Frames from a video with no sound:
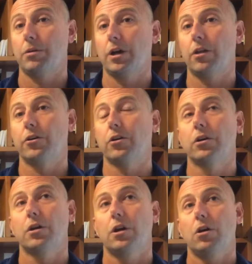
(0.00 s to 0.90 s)
The other
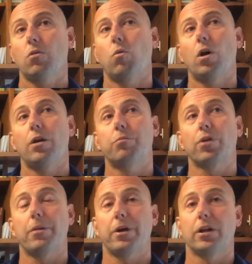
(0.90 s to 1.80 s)
one
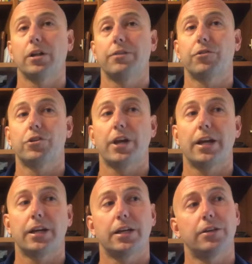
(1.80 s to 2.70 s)
primarily for
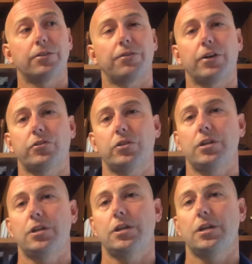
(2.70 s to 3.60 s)
data is if I
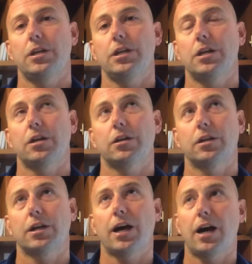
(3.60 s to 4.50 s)
see
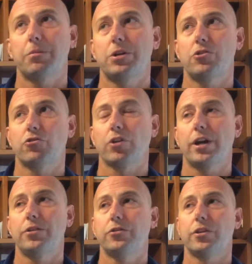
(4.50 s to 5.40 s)
common
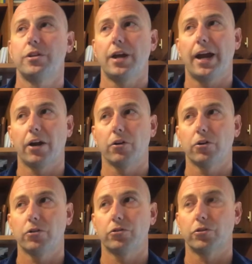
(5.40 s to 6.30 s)
trends and
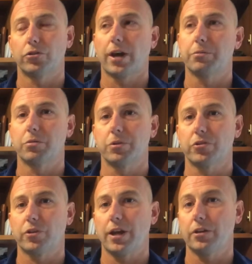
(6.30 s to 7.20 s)
errors or types of
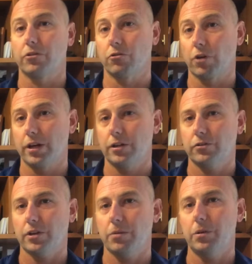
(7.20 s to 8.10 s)
mistakes in graded
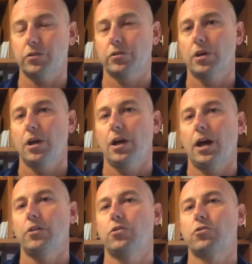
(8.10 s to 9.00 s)
assignments,
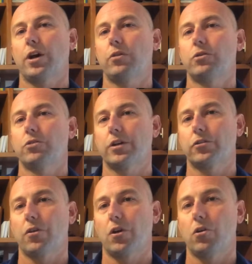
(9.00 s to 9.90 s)
I do try to
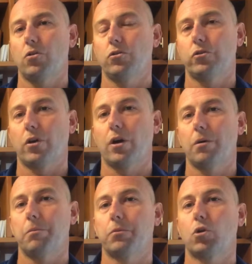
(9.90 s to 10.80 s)
address those
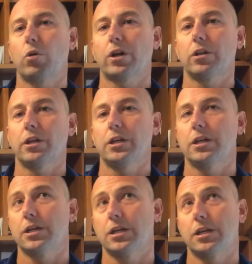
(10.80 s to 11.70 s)
quickly
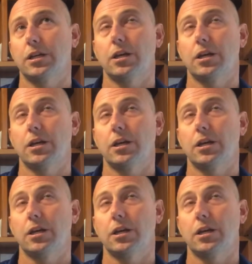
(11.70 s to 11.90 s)
in